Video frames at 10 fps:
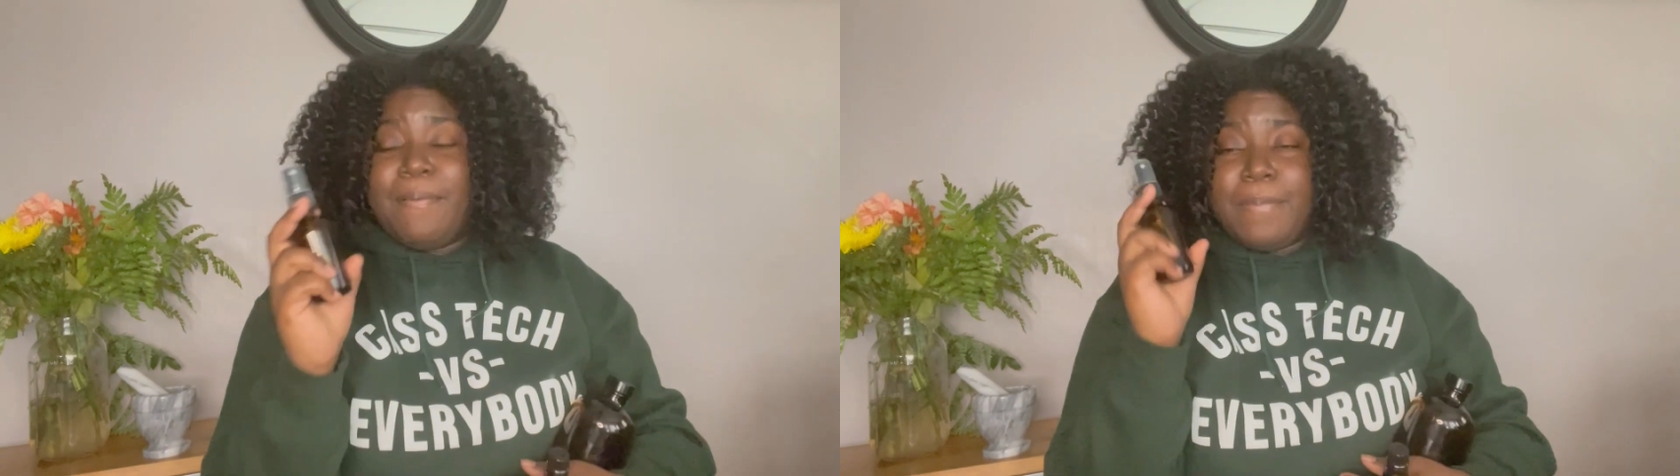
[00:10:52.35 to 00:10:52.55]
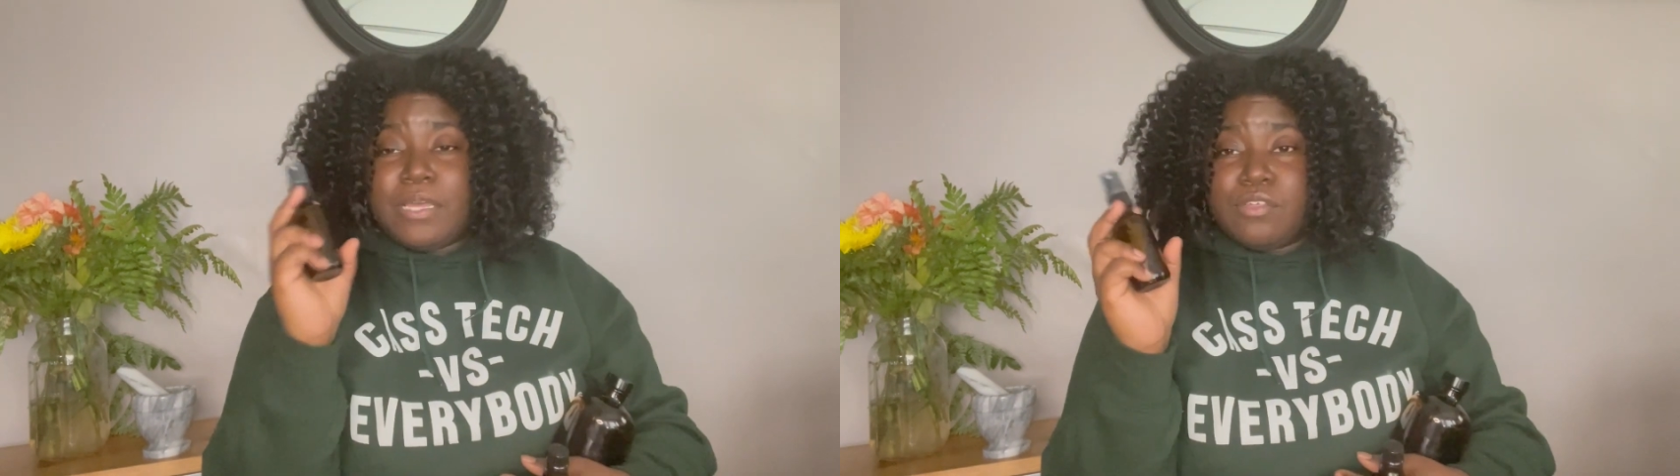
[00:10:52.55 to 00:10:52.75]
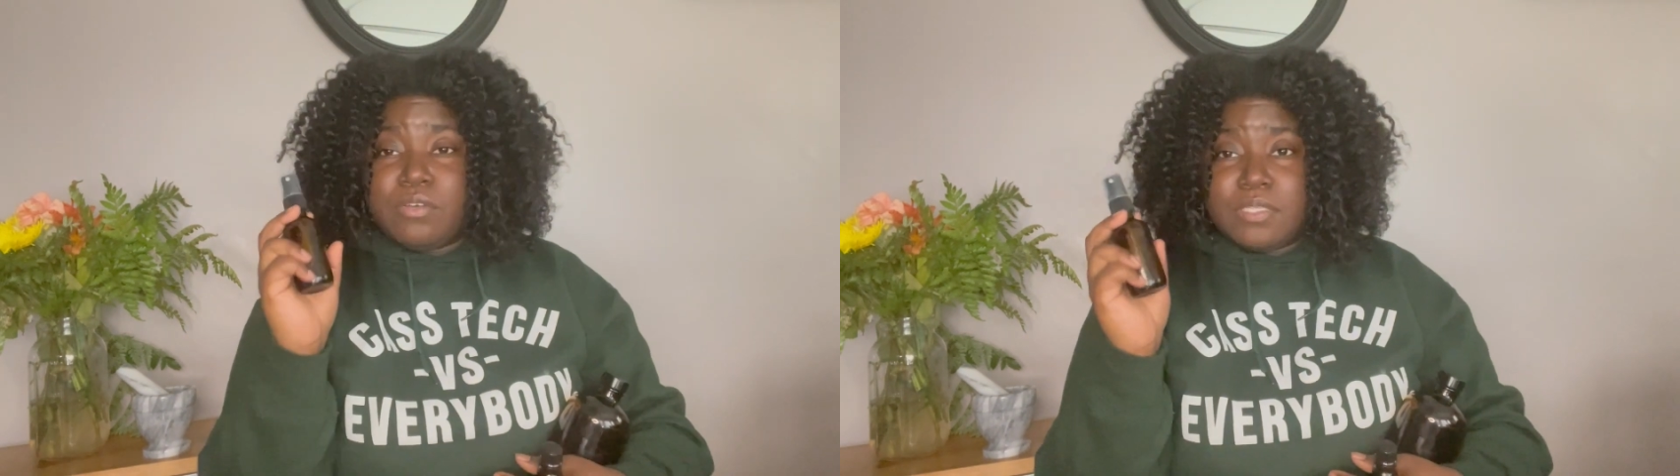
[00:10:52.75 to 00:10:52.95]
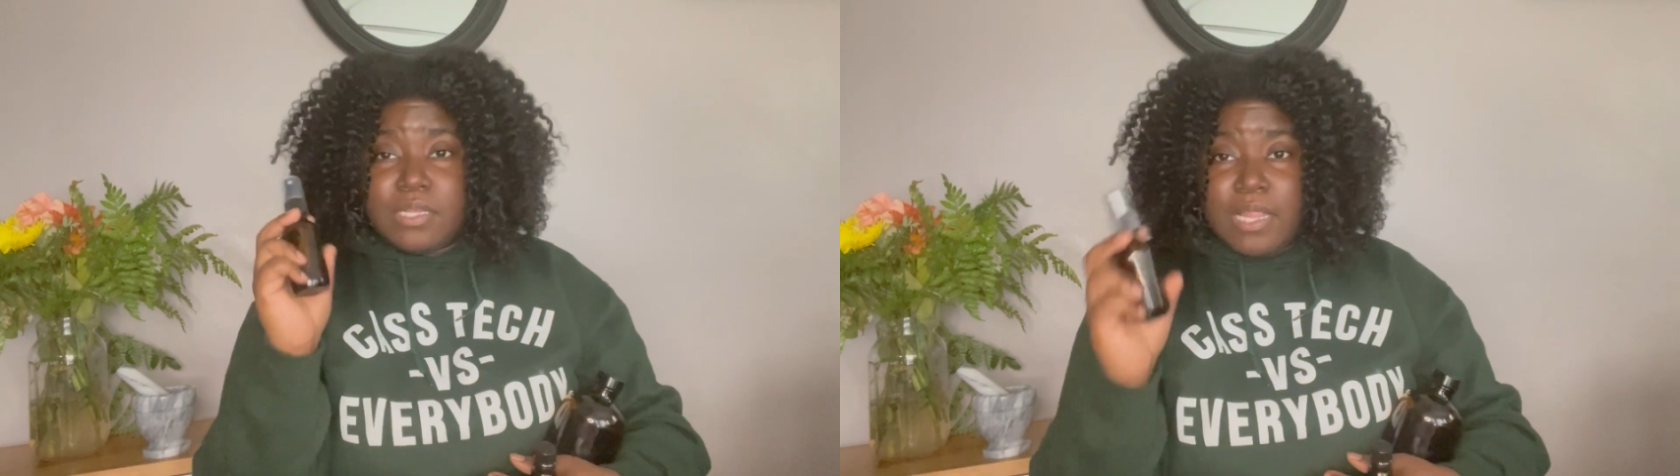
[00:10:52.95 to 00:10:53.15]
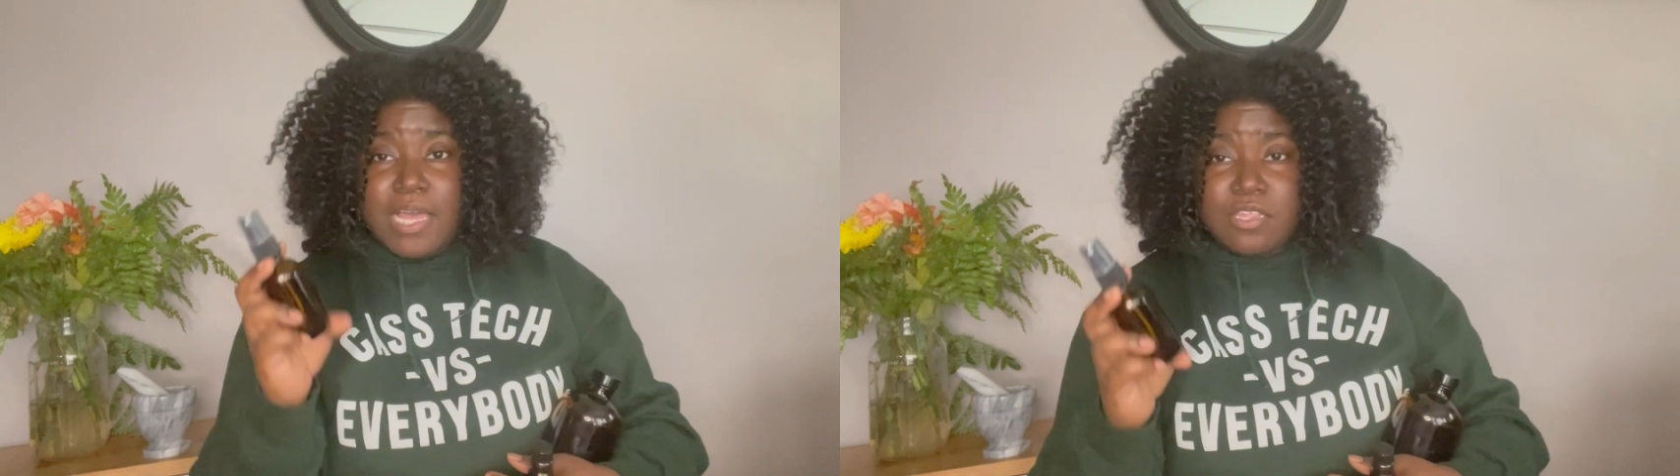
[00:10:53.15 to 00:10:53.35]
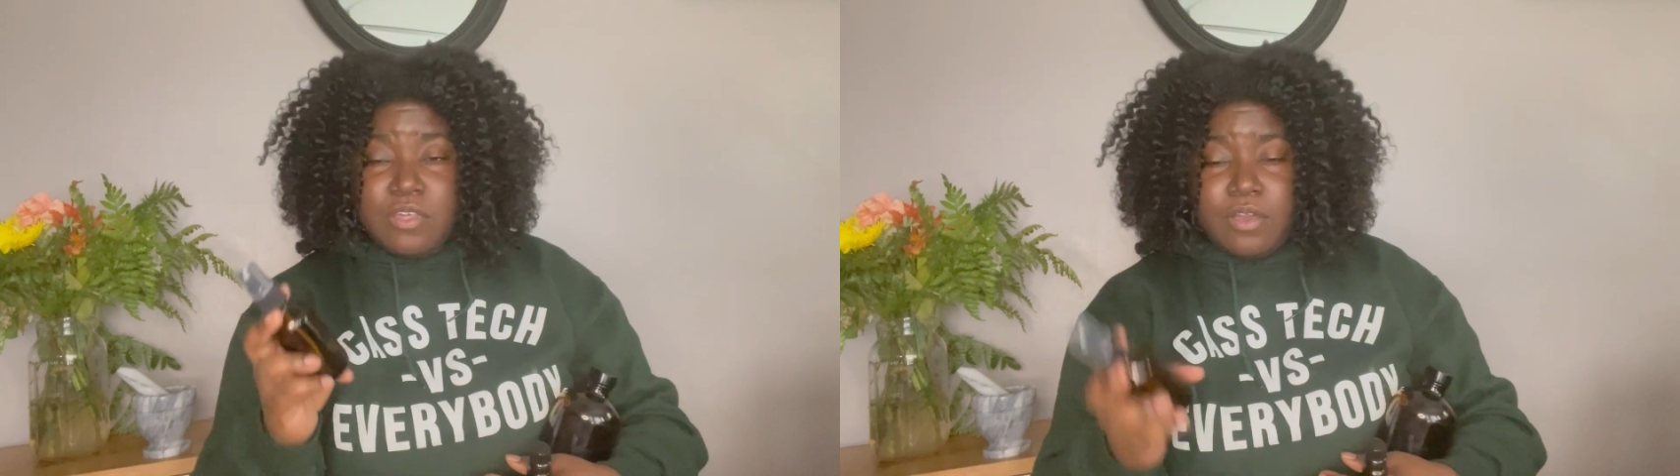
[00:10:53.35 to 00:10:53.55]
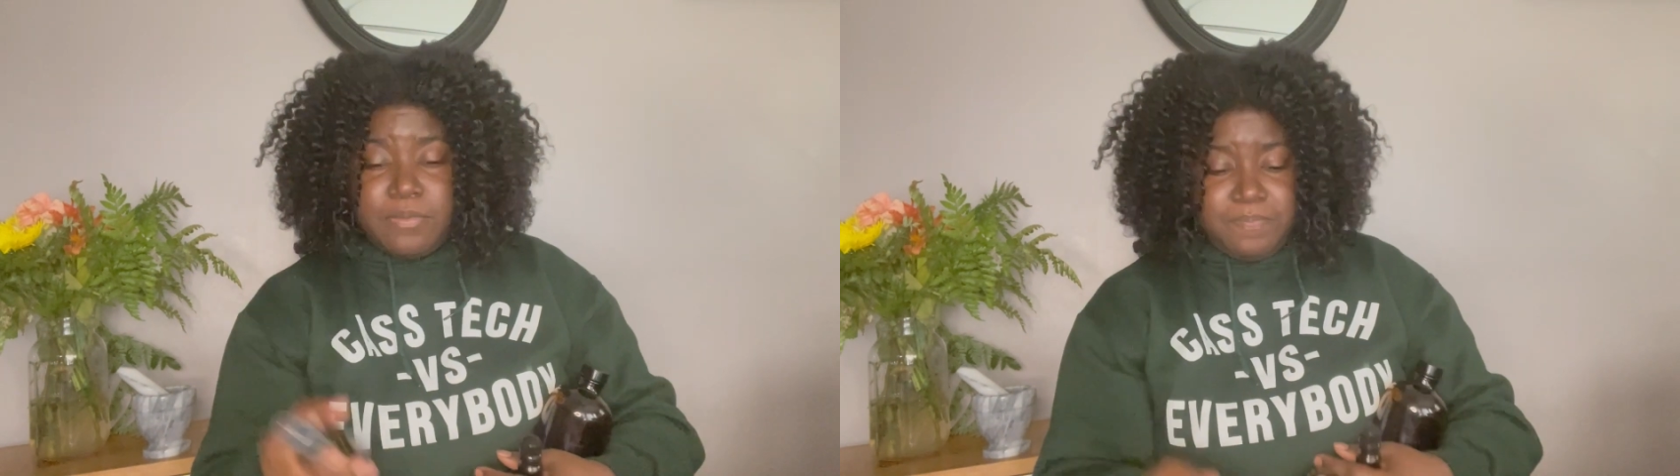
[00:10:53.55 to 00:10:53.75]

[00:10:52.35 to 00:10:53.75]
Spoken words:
make sure it's a glass jar.